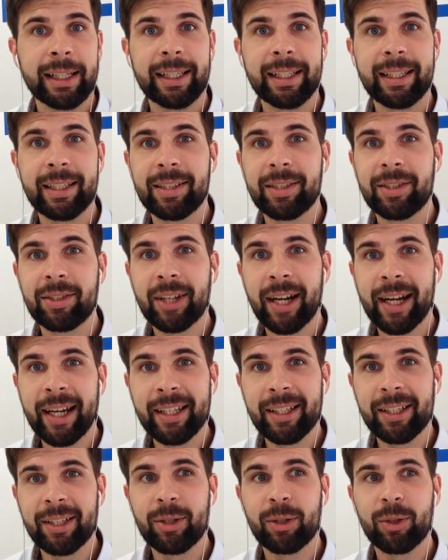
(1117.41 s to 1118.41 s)
is
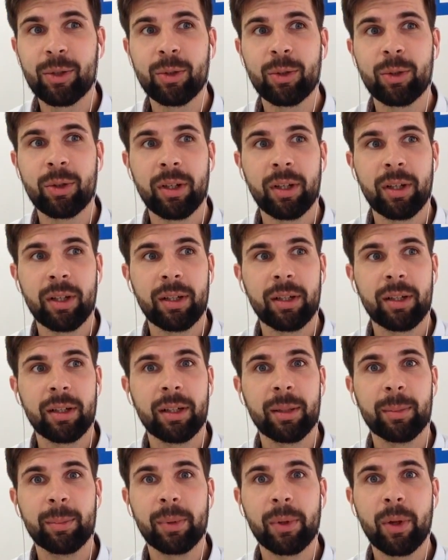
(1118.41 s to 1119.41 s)
trying to
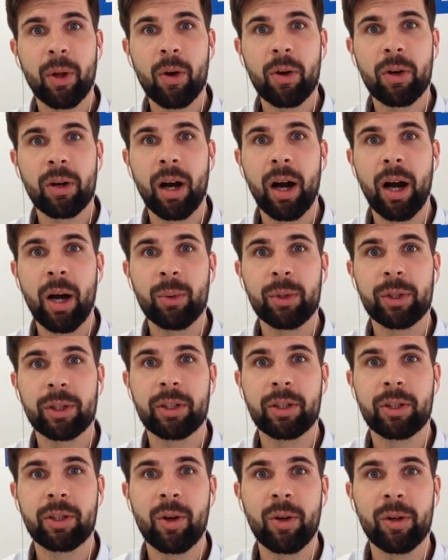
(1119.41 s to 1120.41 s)
block our
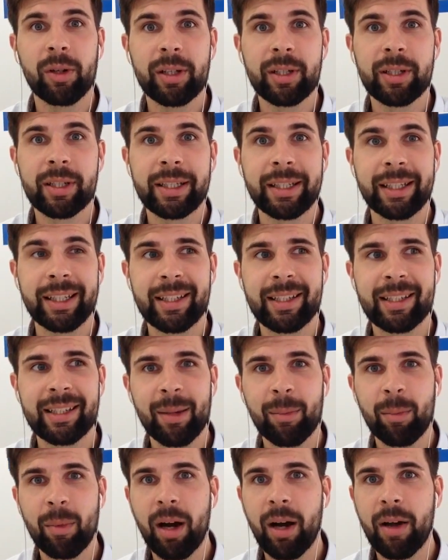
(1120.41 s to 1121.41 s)
crawlers in
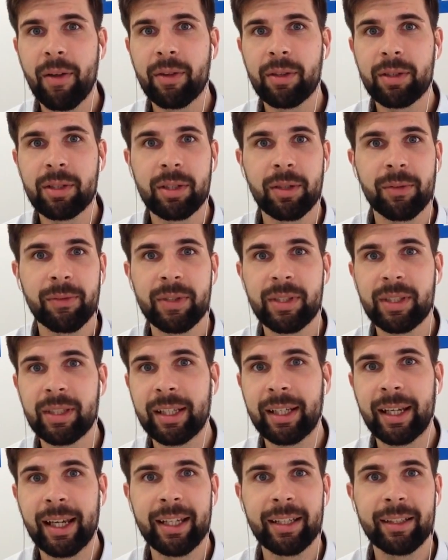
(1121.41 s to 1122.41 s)
some other
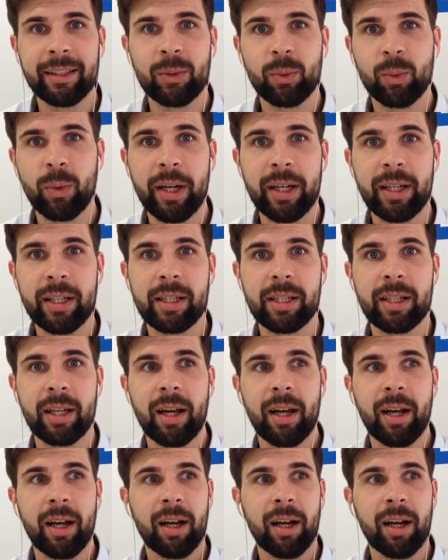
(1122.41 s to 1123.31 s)
sophisticated ways.